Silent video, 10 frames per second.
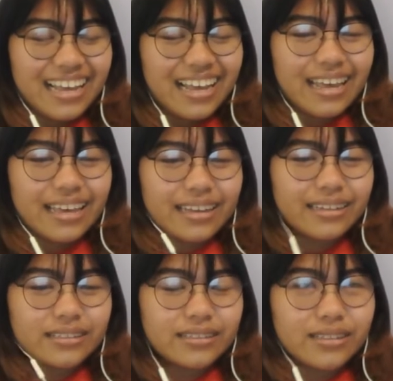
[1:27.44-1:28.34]

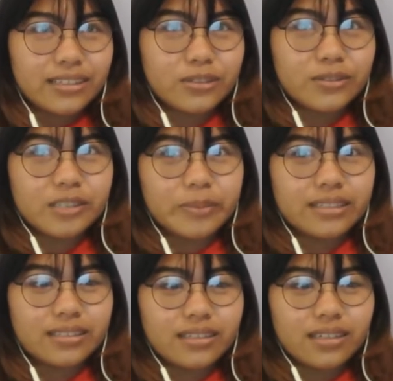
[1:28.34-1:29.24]
And it's always
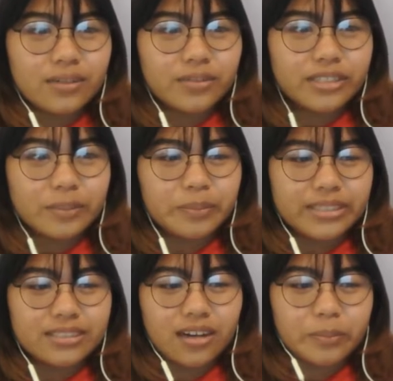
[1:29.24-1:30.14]
been a really
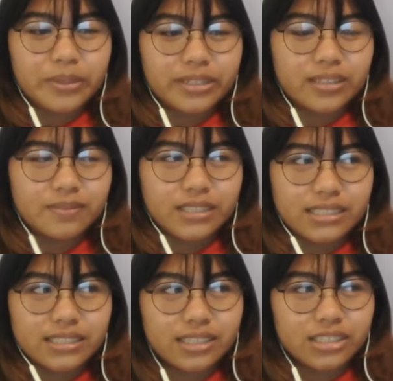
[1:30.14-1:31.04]
big topic of
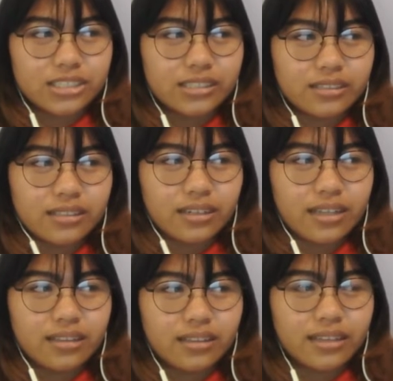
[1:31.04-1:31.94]
discussion
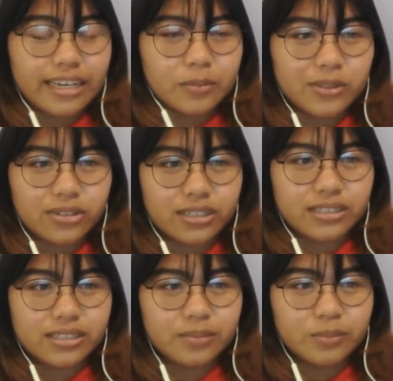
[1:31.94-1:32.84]
in the Animal
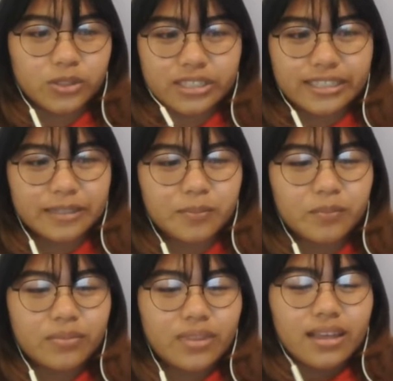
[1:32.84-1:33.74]
Crossing community
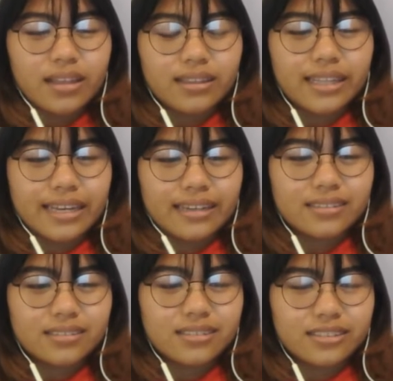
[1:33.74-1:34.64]

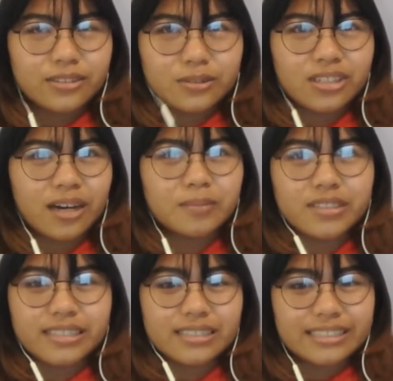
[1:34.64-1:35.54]
that, Tom
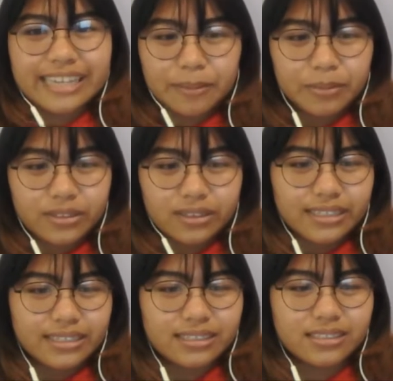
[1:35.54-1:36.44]
Nook is a
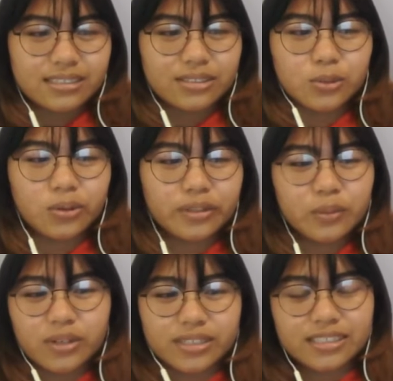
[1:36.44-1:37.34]
capitalist who only
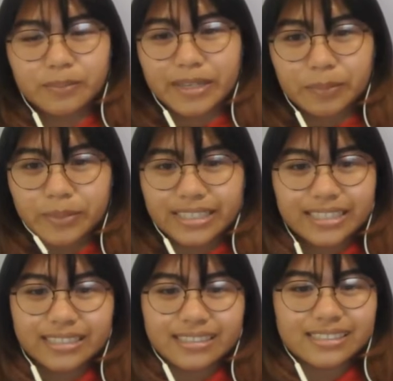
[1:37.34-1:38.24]
wants to make
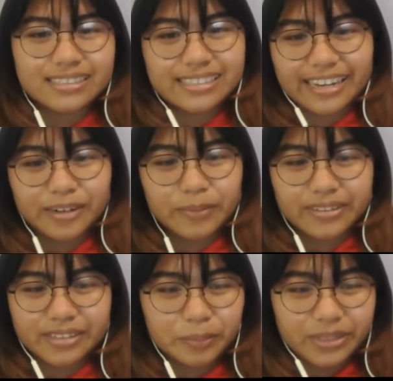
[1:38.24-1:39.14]
money and doesn't care
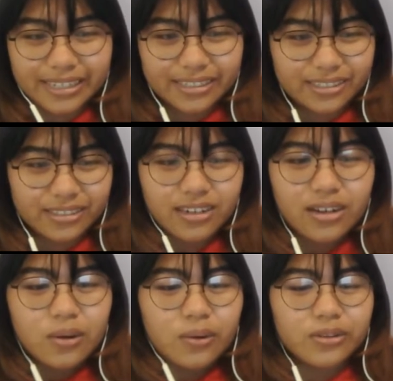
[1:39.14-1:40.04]
about the player
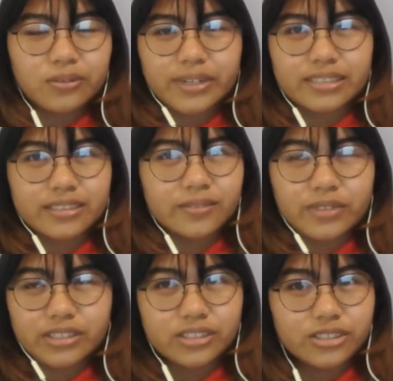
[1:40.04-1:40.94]
or the rest of
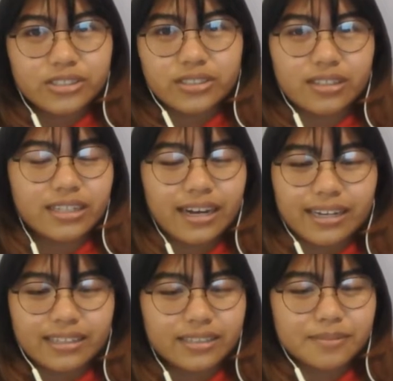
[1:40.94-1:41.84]
the villagers on the
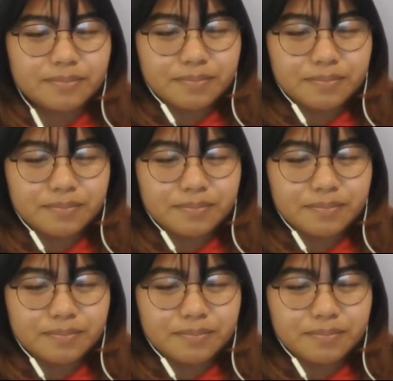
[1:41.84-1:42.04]
island,